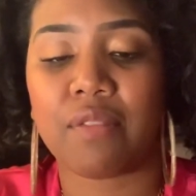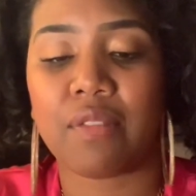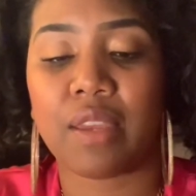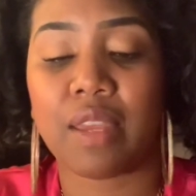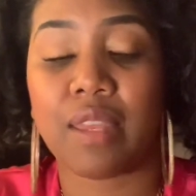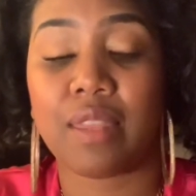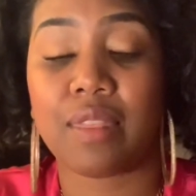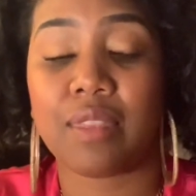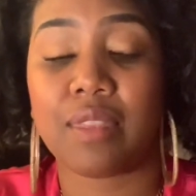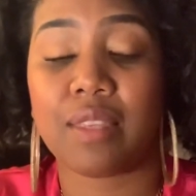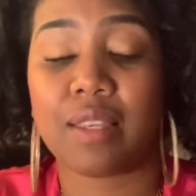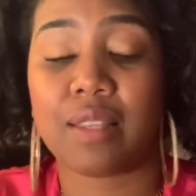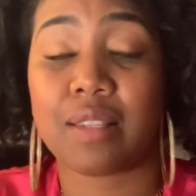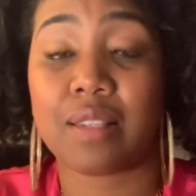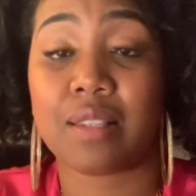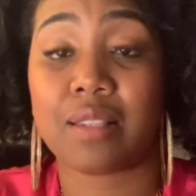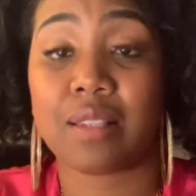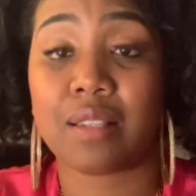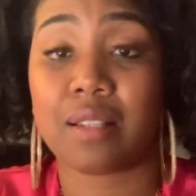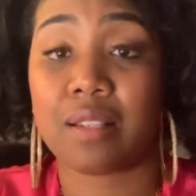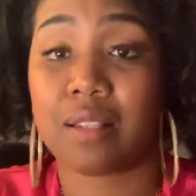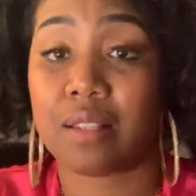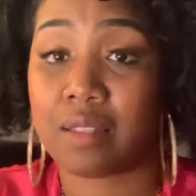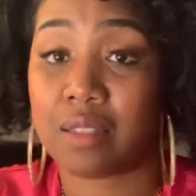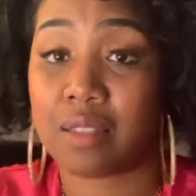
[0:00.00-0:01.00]
And
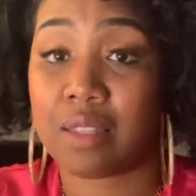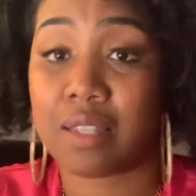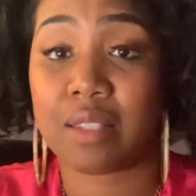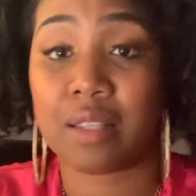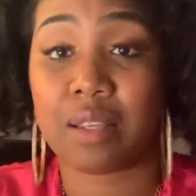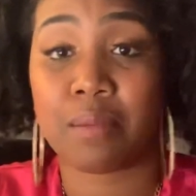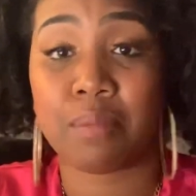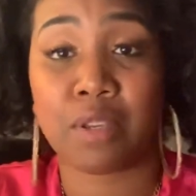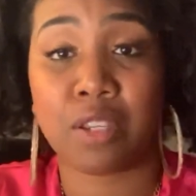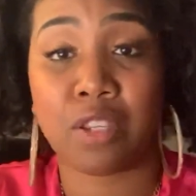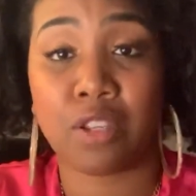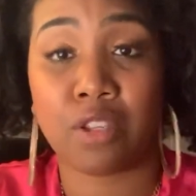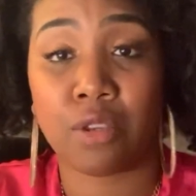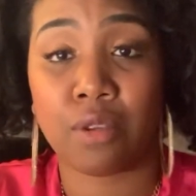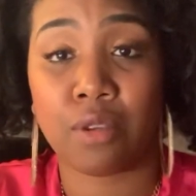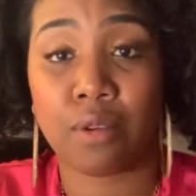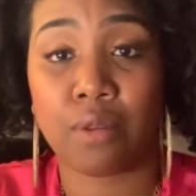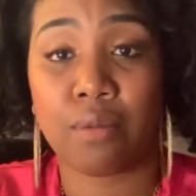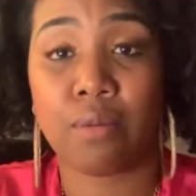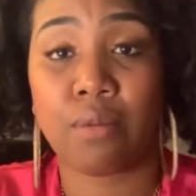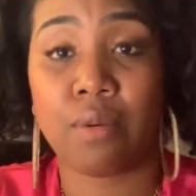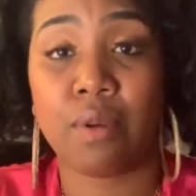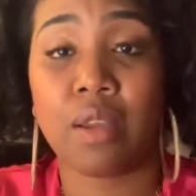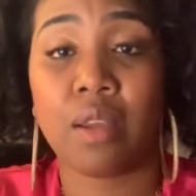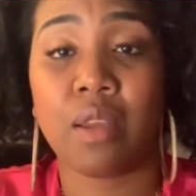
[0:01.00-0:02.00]
this could be
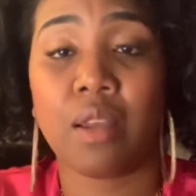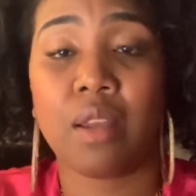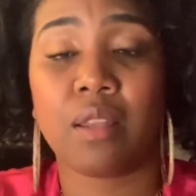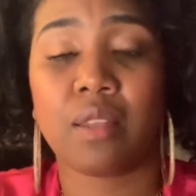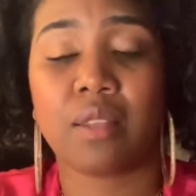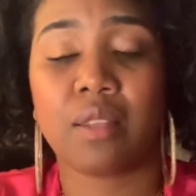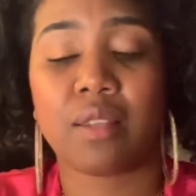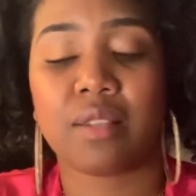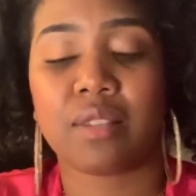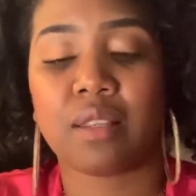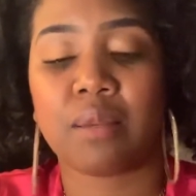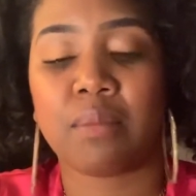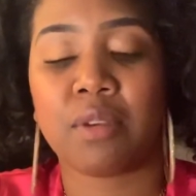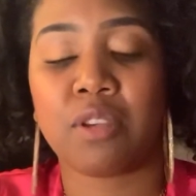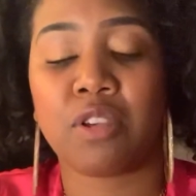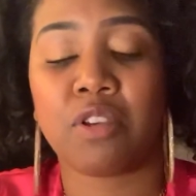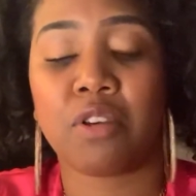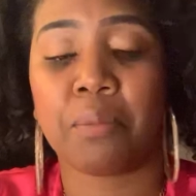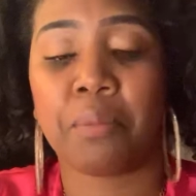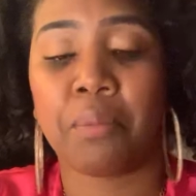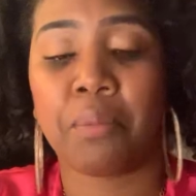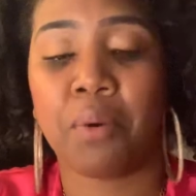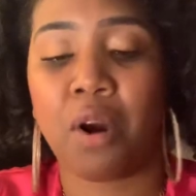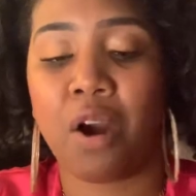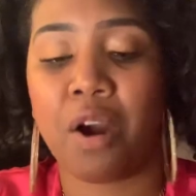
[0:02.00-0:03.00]
you, this could be your
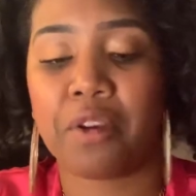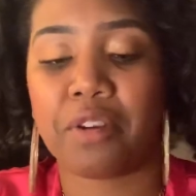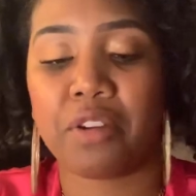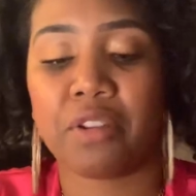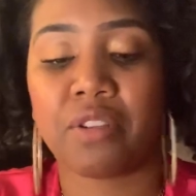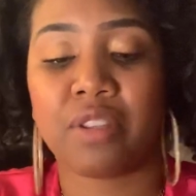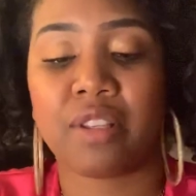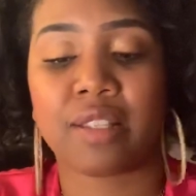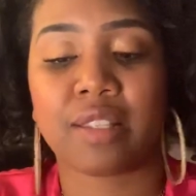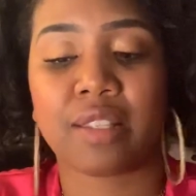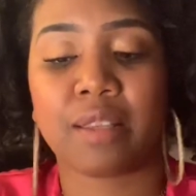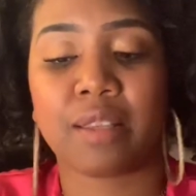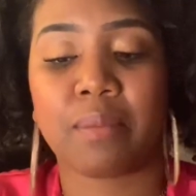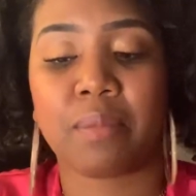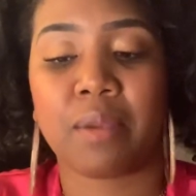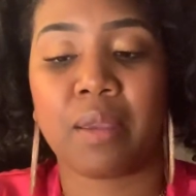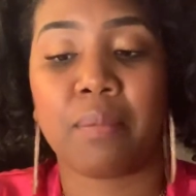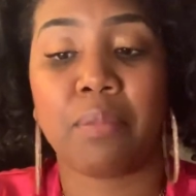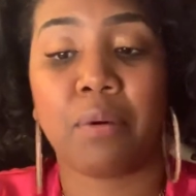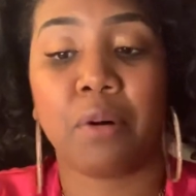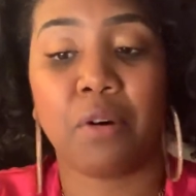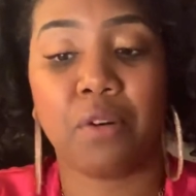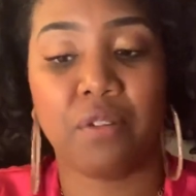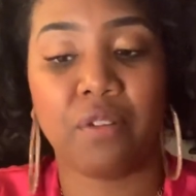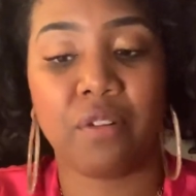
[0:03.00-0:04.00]
partner, this could be
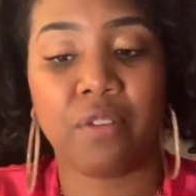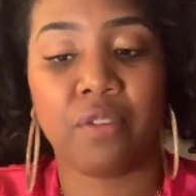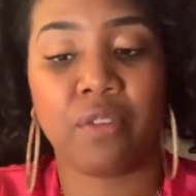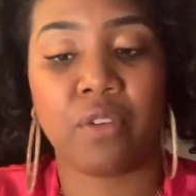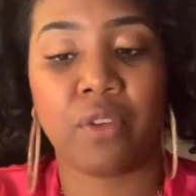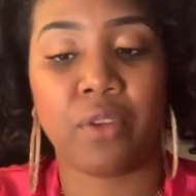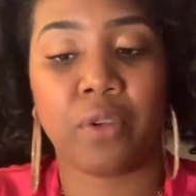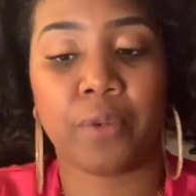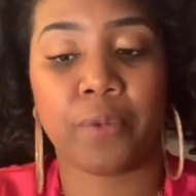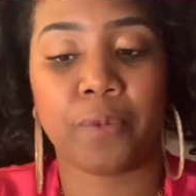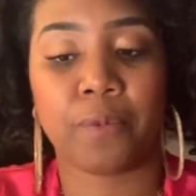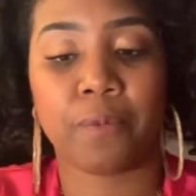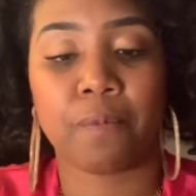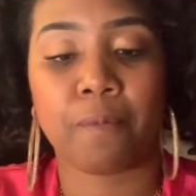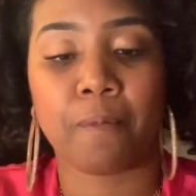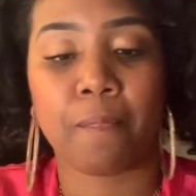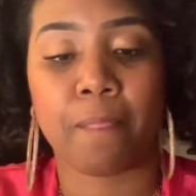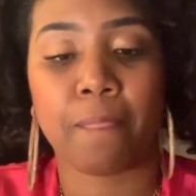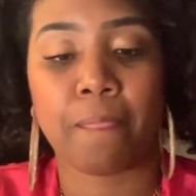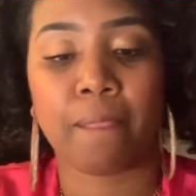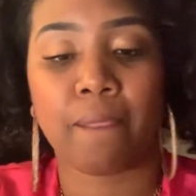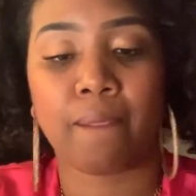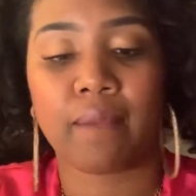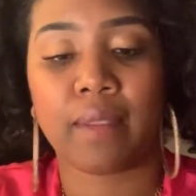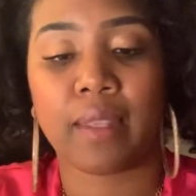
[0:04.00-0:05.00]
both of you.
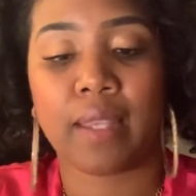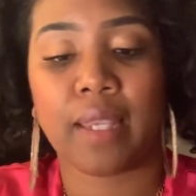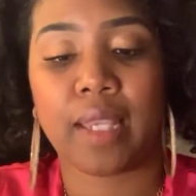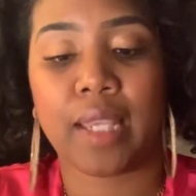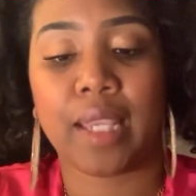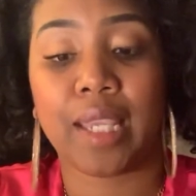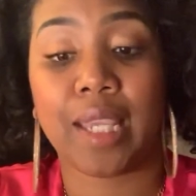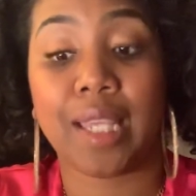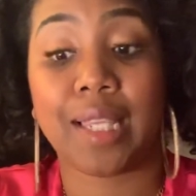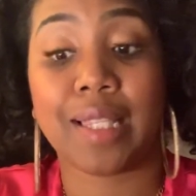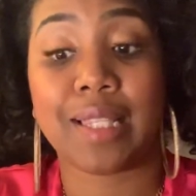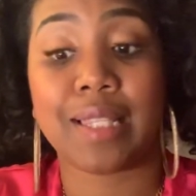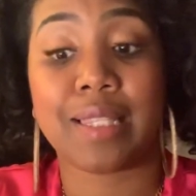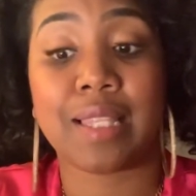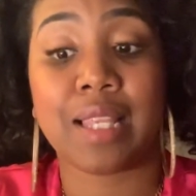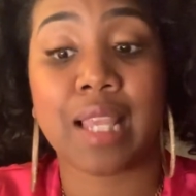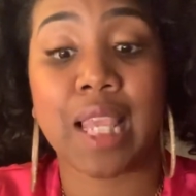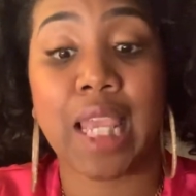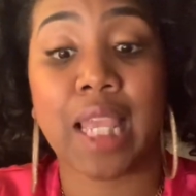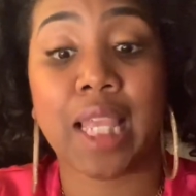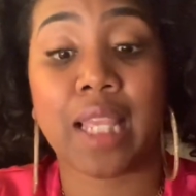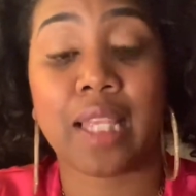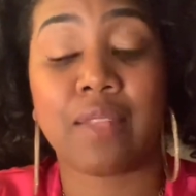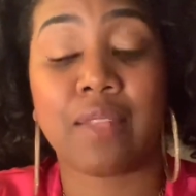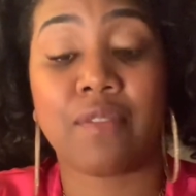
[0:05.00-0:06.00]

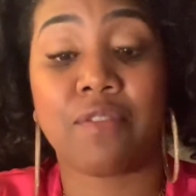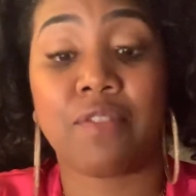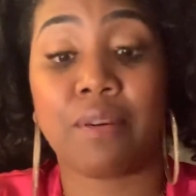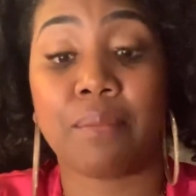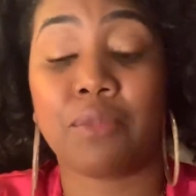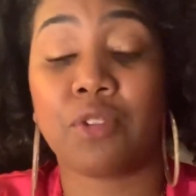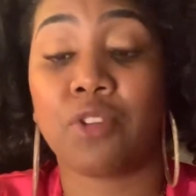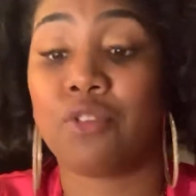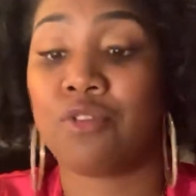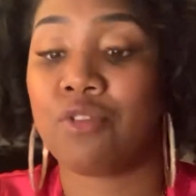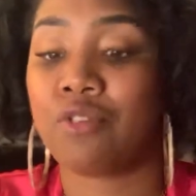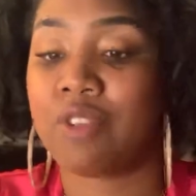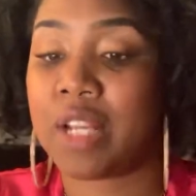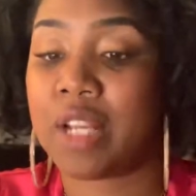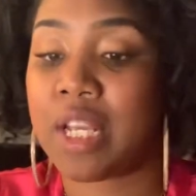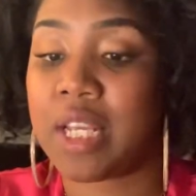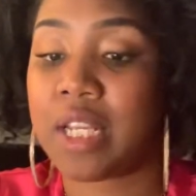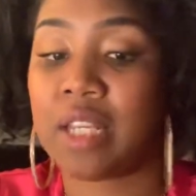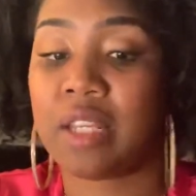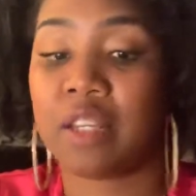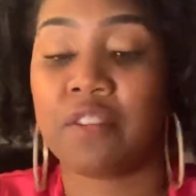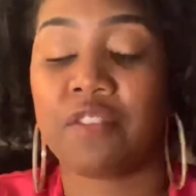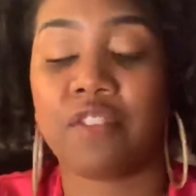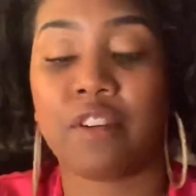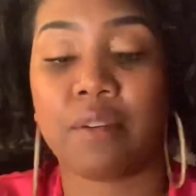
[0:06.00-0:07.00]
It from the
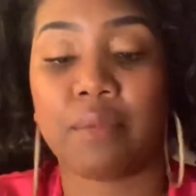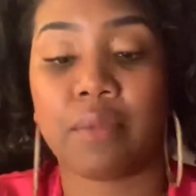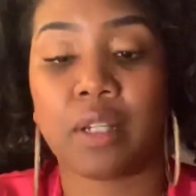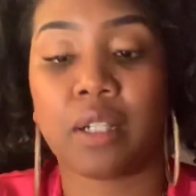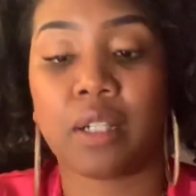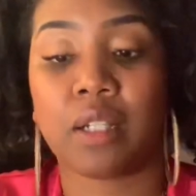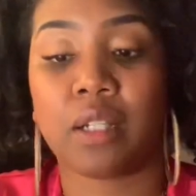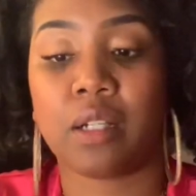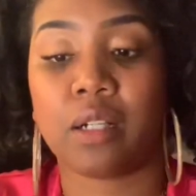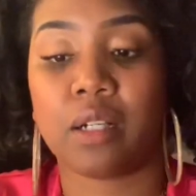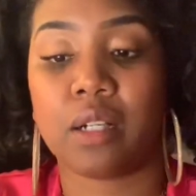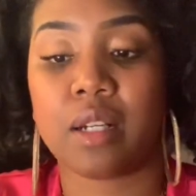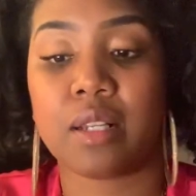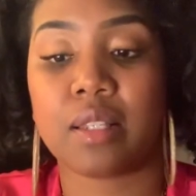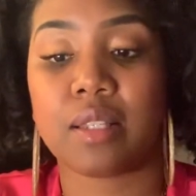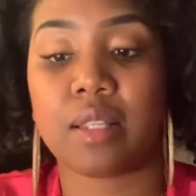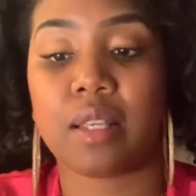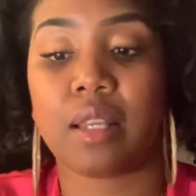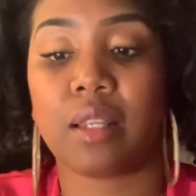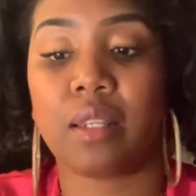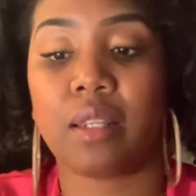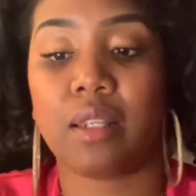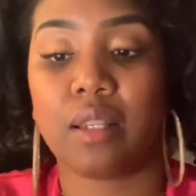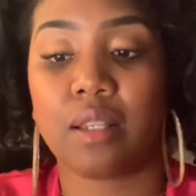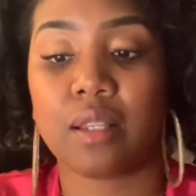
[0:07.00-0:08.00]
reading and from the cards,
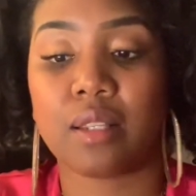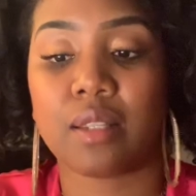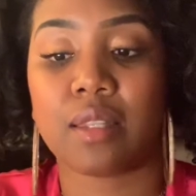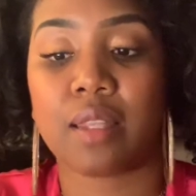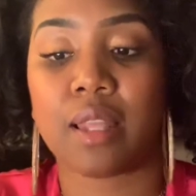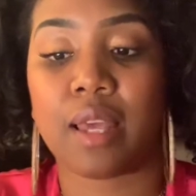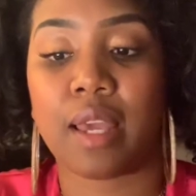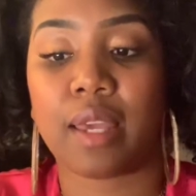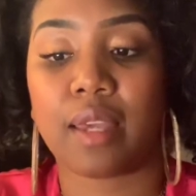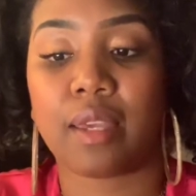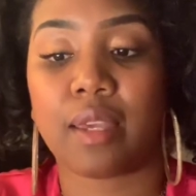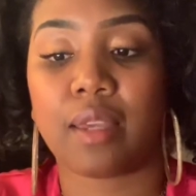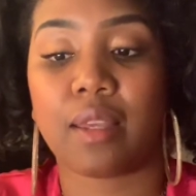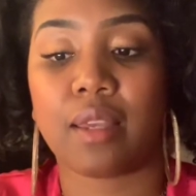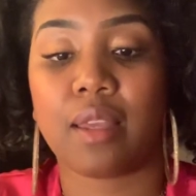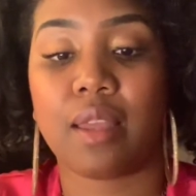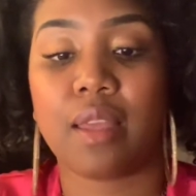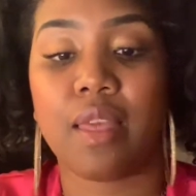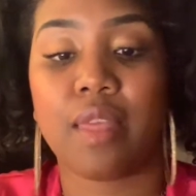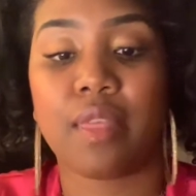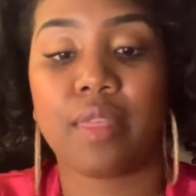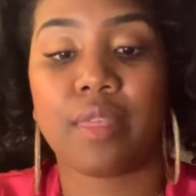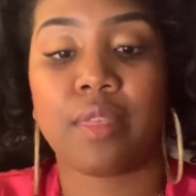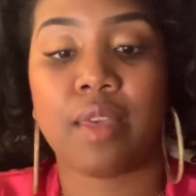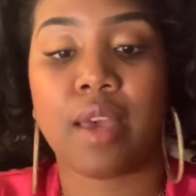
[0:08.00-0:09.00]
it looks like
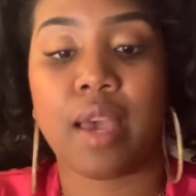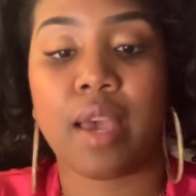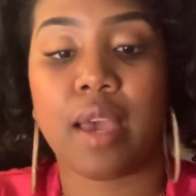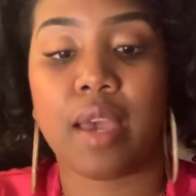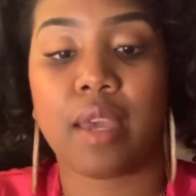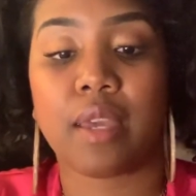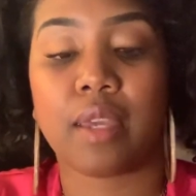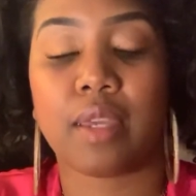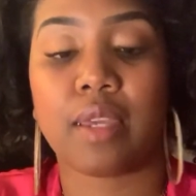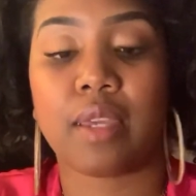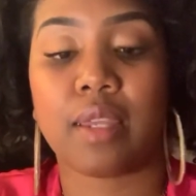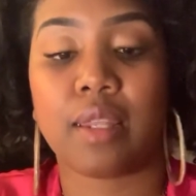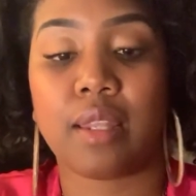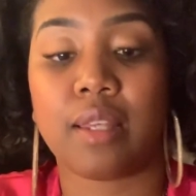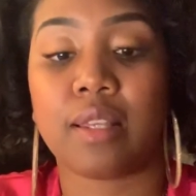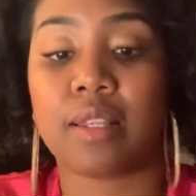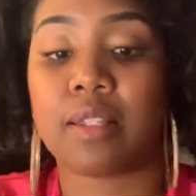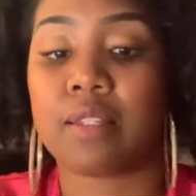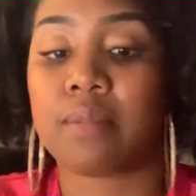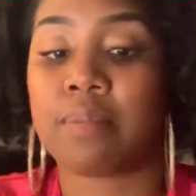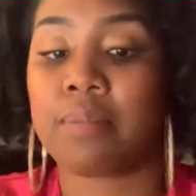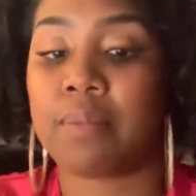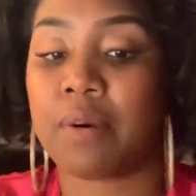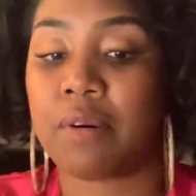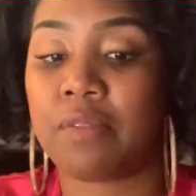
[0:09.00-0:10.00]
that it
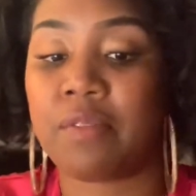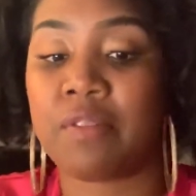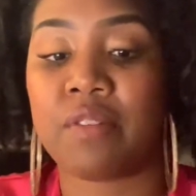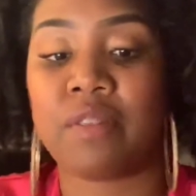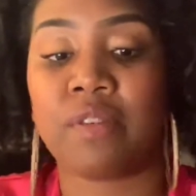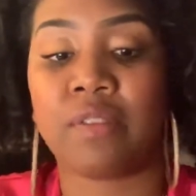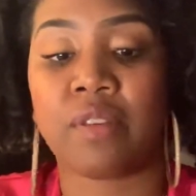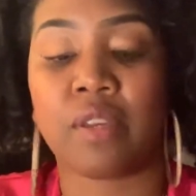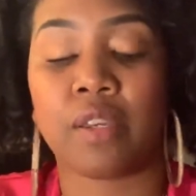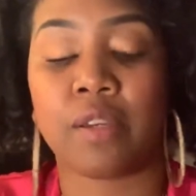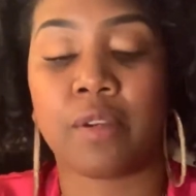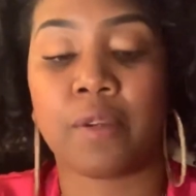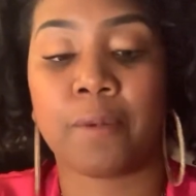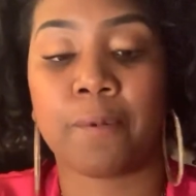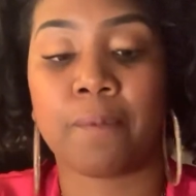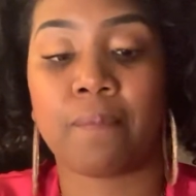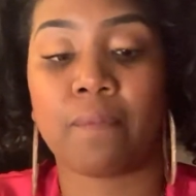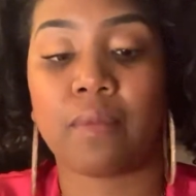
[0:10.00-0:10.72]
is both of you.